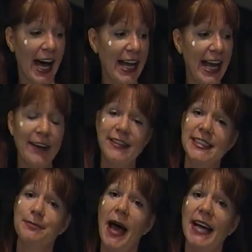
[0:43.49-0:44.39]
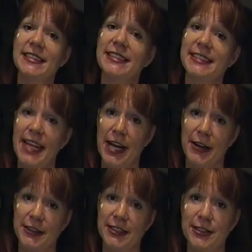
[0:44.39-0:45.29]
I have these back
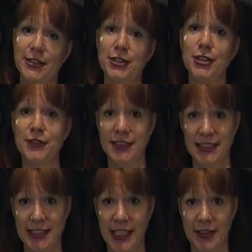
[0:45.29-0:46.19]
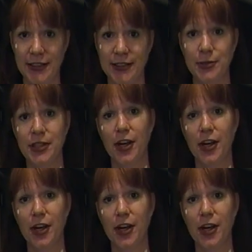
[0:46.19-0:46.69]
stairs. They're servant stairs.